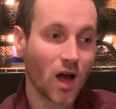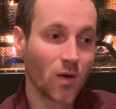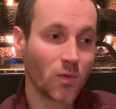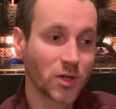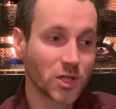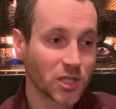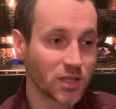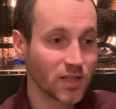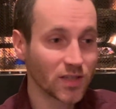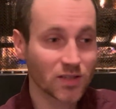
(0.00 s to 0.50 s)

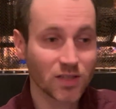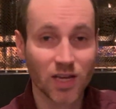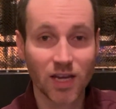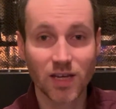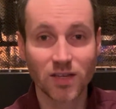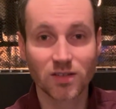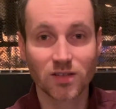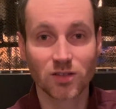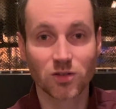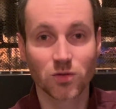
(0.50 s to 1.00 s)
which in this
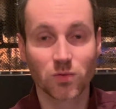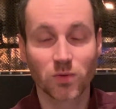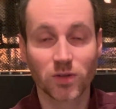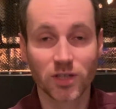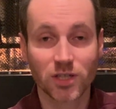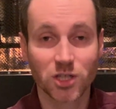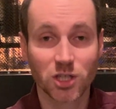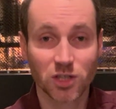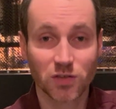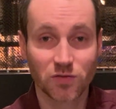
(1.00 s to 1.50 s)
case it's
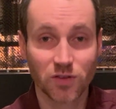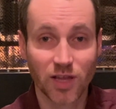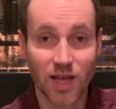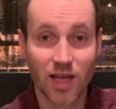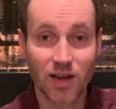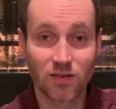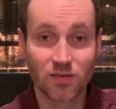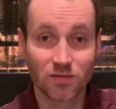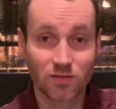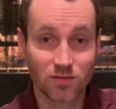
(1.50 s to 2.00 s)
really just for
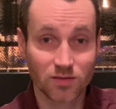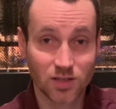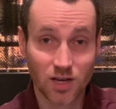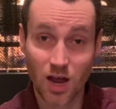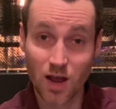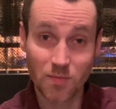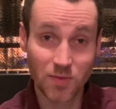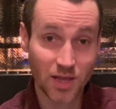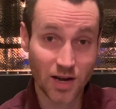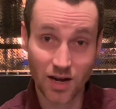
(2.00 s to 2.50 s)
that
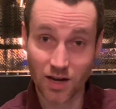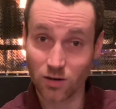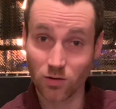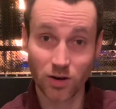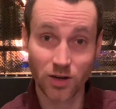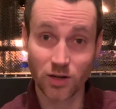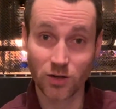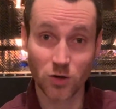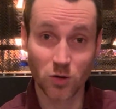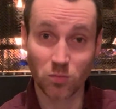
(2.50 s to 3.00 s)
time that I
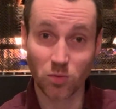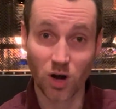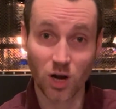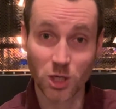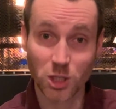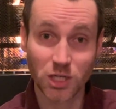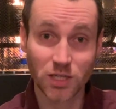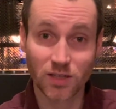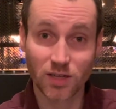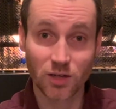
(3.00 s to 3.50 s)
create a new
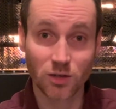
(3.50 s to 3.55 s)
project.